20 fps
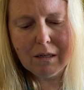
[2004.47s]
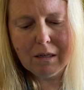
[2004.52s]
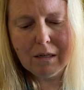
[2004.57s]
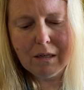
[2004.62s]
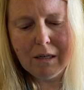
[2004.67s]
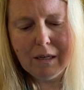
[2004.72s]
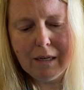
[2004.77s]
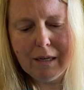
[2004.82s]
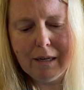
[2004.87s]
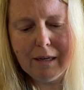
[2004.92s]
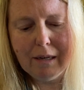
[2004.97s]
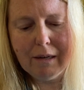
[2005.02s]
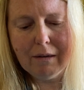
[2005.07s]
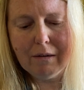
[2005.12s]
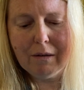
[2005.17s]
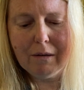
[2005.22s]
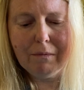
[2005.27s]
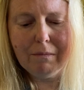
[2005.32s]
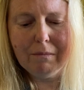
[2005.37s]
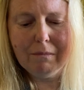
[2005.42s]
yeah,
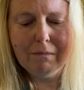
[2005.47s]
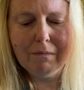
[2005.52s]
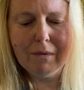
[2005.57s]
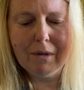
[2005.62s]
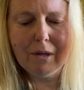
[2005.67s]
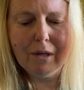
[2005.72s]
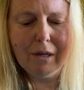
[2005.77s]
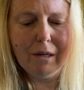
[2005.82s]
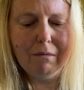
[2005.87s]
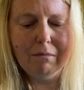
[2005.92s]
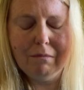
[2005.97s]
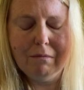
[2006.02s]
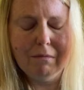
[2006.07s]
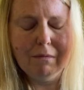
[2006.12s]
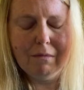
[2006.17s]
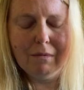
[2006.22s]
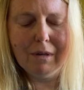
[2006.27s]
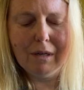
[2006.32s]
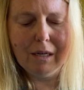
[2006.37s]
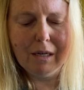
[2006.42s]
I
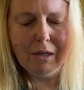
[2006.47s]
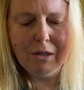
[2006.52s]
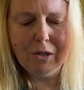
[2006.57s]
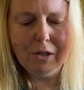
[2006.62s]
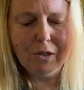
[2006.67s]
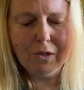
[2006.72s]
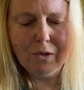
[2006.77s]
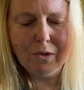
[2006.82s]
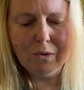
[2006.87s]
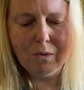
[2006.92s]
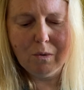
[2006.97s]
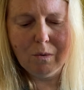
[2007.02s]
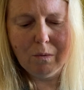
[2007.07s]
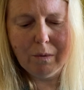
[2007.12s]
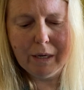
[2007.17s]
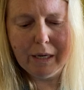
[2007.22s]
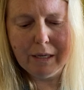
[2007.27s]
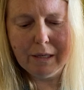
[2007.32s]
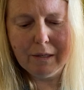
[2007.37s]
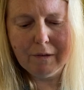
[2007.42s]
just
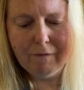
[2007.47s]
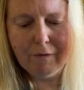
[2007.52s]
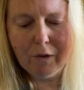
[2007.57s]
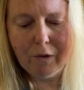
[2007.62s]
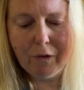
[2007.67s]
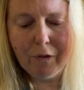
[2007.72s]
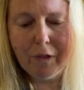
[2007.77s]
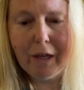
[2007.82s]
always feel